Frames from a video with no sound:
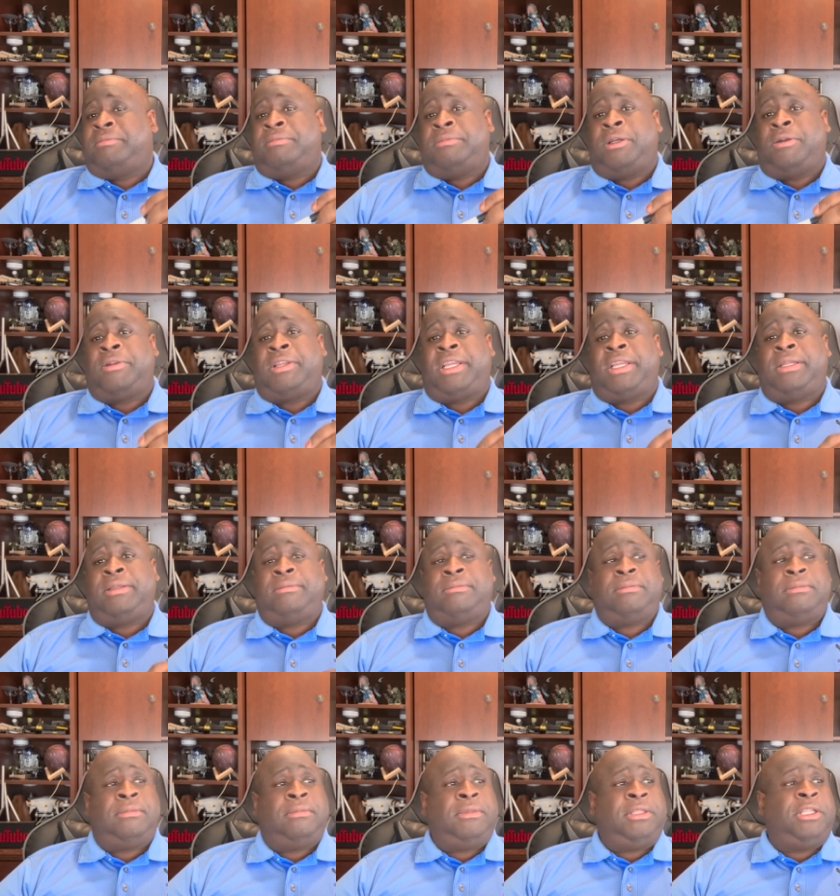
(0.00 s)
Okay.
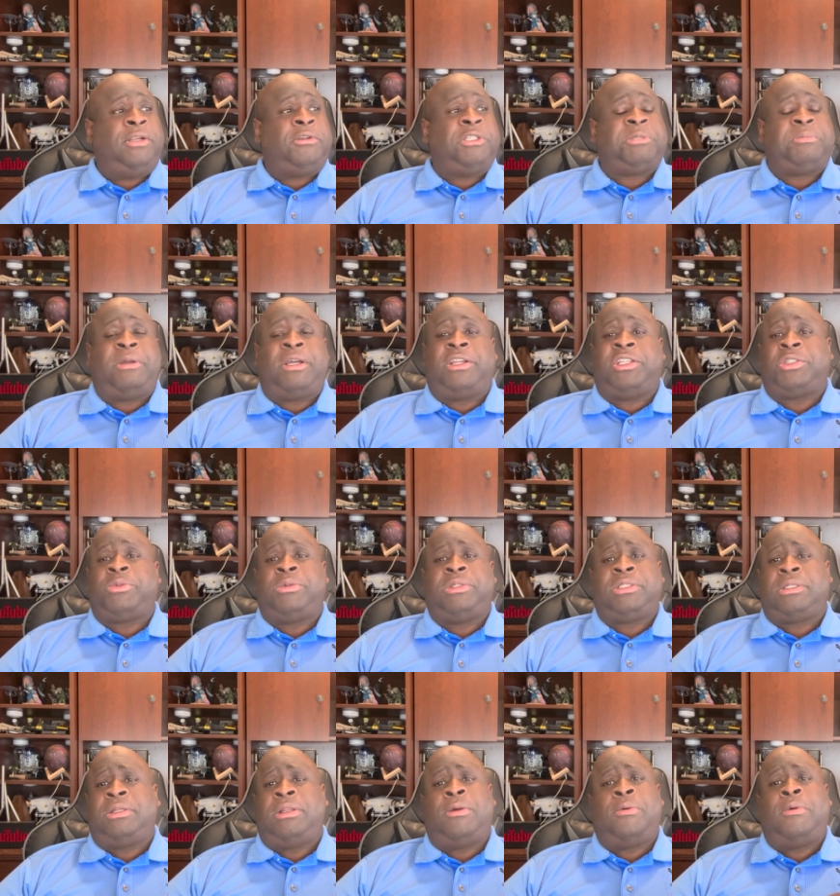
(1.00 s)
Their response
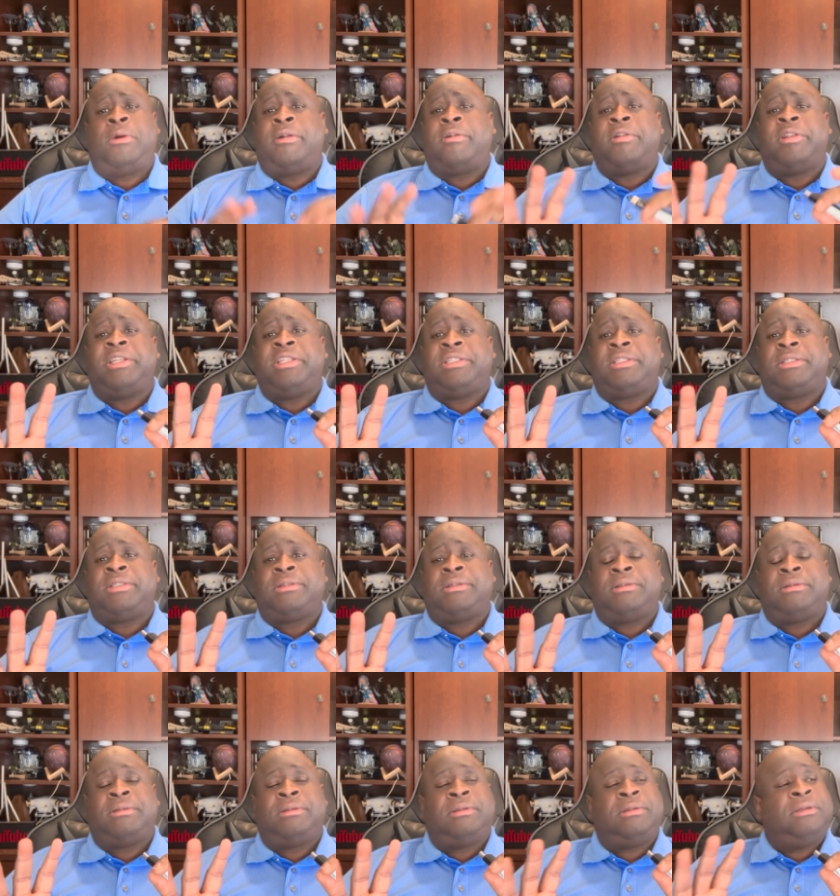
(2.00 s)
was, no worries.
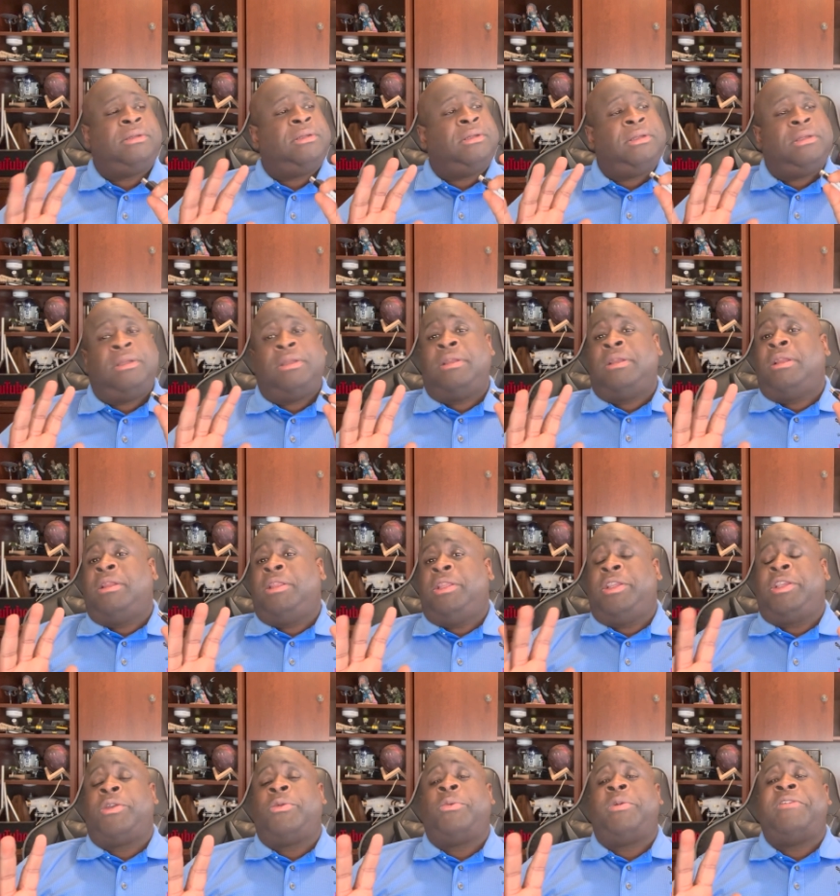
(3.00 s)

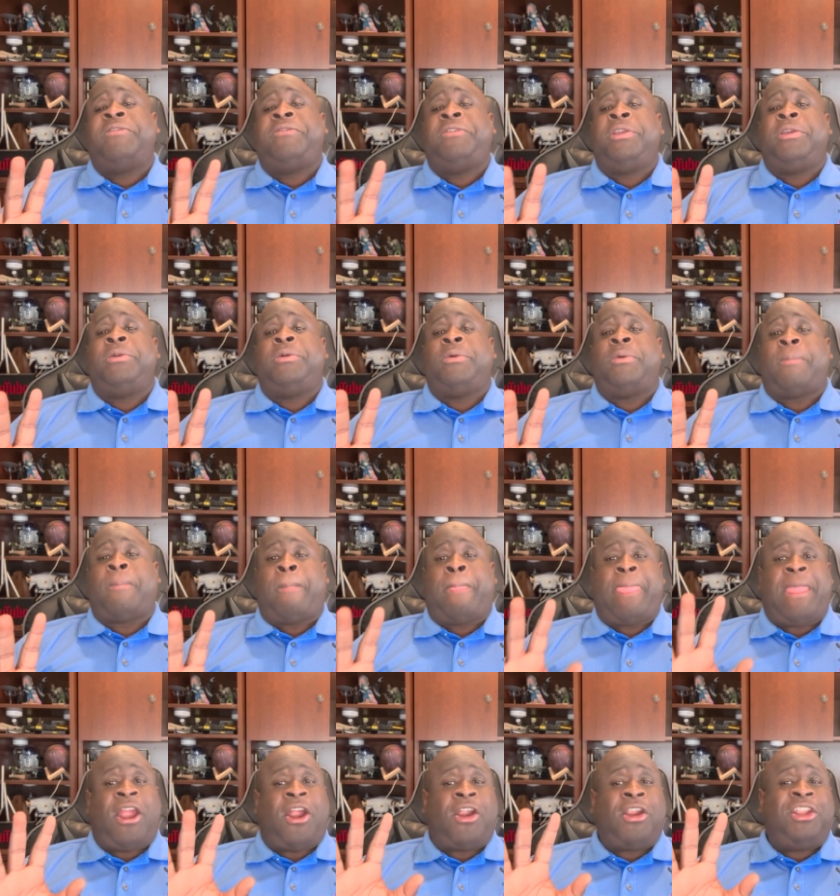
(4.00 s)
You can review
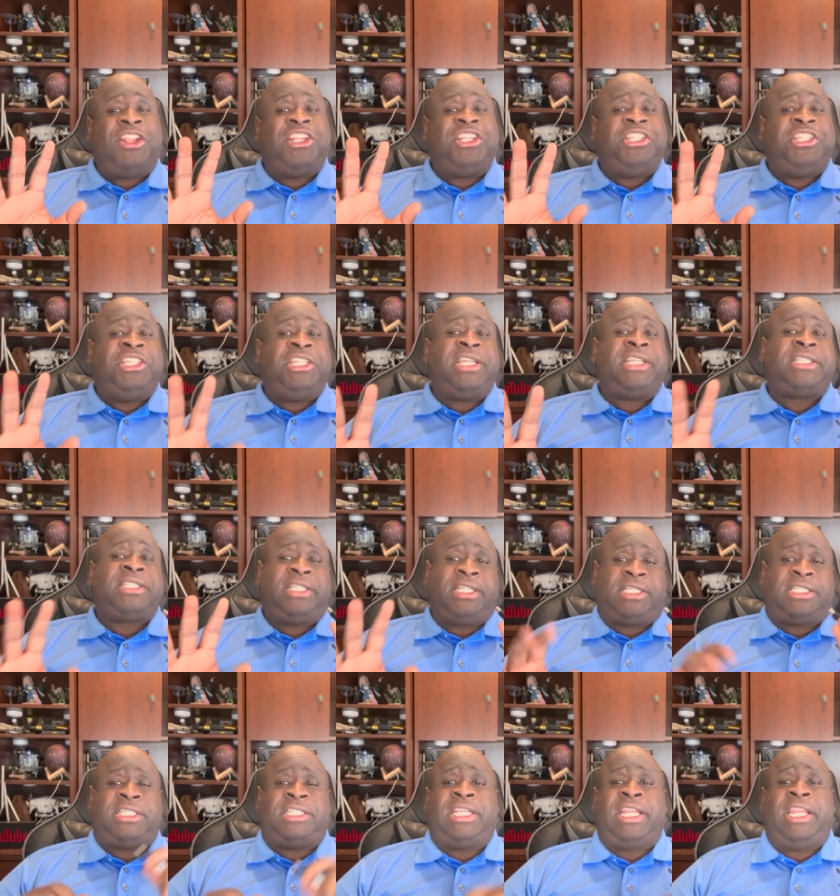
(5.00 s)
our
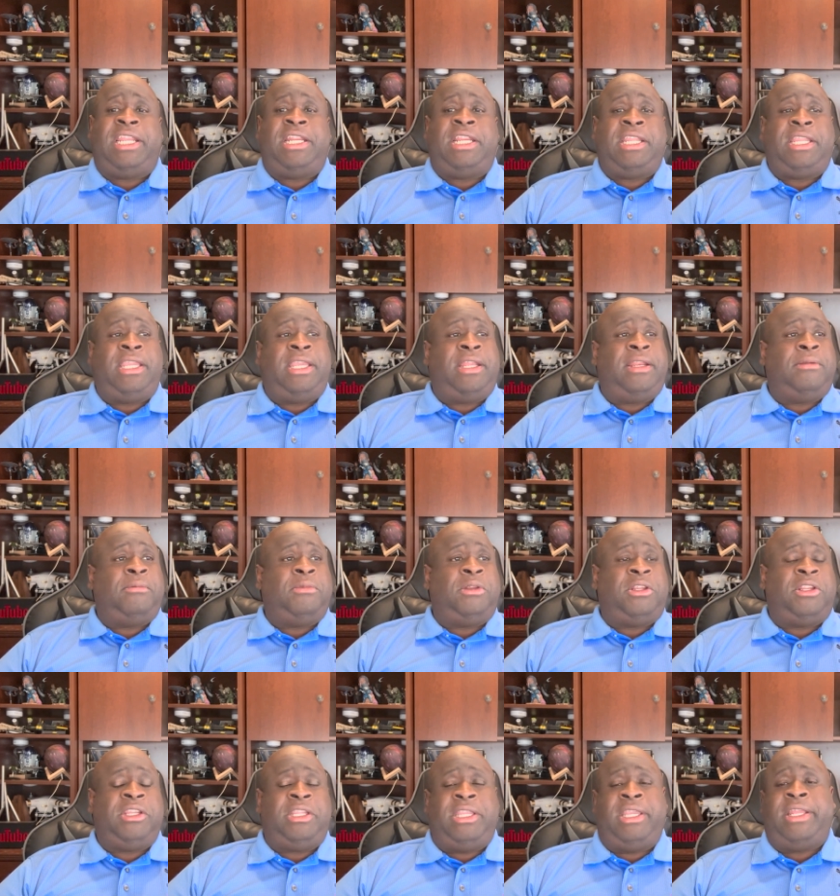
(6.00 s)
logistics chain to get
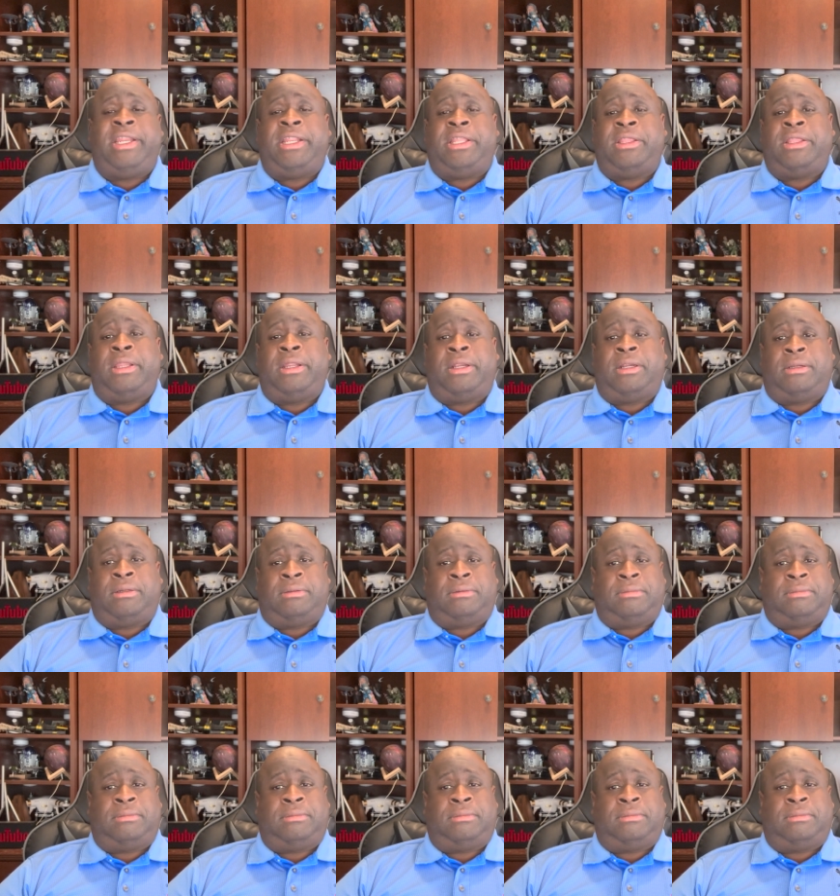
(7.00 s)
to getting there.